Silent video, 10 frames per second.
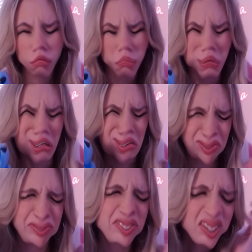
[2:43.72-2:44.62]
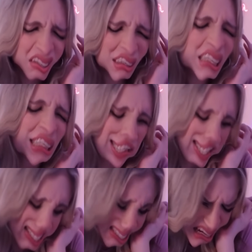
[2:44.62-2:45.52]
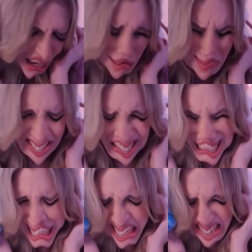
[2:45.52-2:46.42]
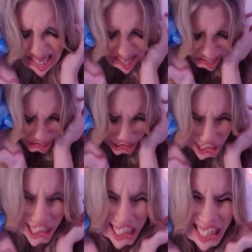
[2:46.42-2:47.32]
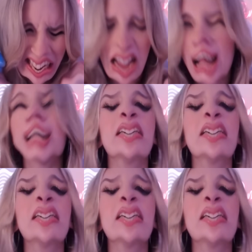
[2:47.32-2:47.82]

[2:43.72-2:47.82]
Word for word: we're beautiful like diamonds in the sky.